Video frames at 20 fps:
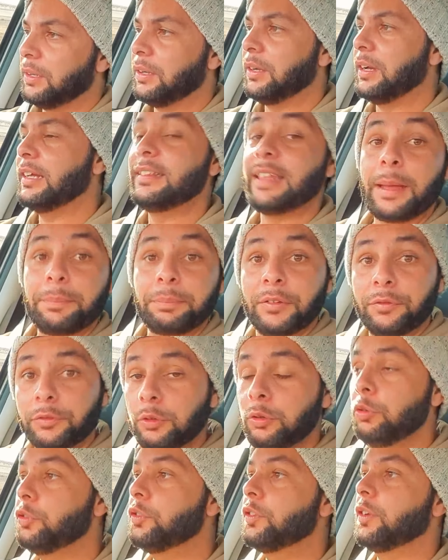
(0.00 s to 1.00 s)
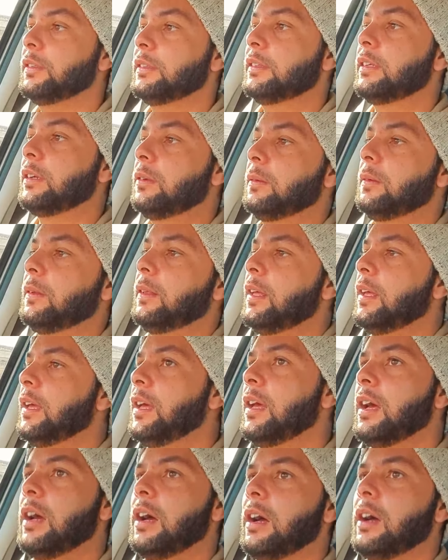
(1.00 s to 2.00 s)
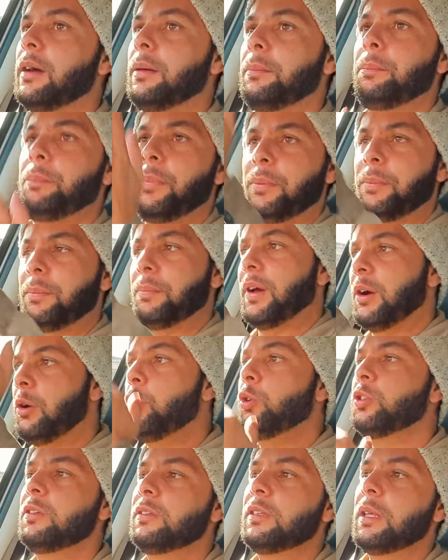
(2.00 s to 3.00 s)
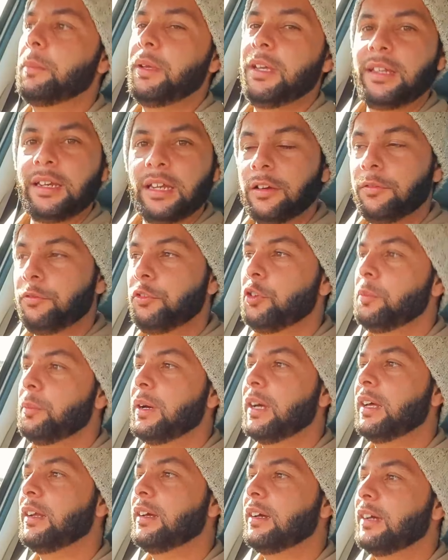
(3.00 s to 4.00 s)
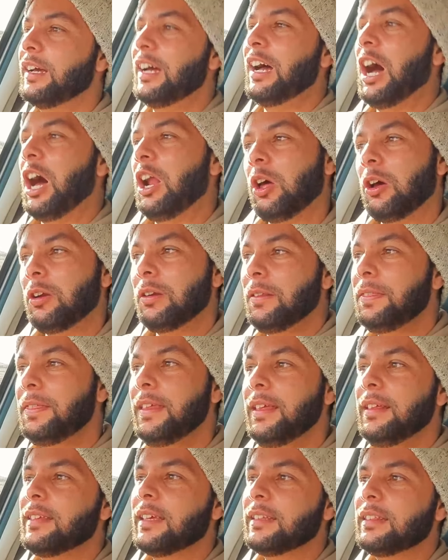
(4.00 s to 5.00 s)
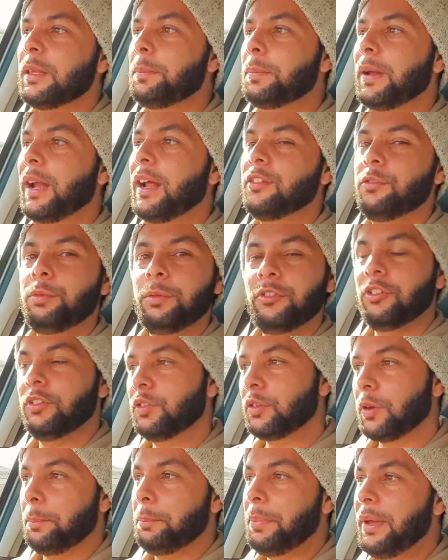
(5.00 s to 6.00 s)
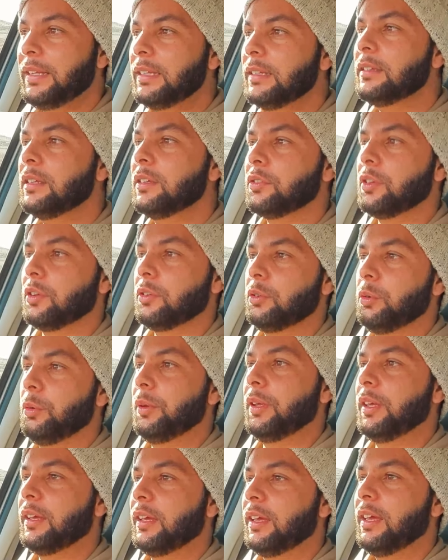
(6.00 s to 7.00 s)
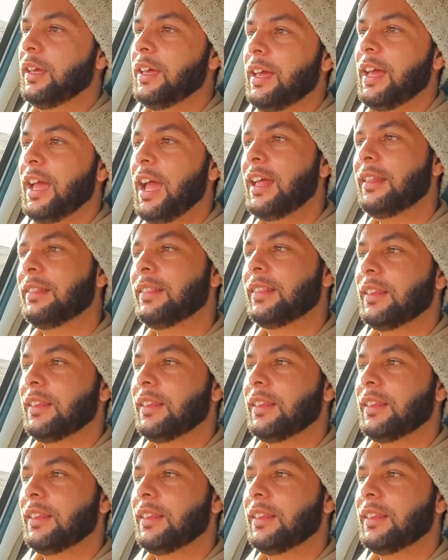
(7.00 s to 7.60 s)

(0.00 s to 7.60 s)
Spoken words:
adaptive cruise control, auto dimming rear view mirror. A lot of things at the price which its competitors are doing at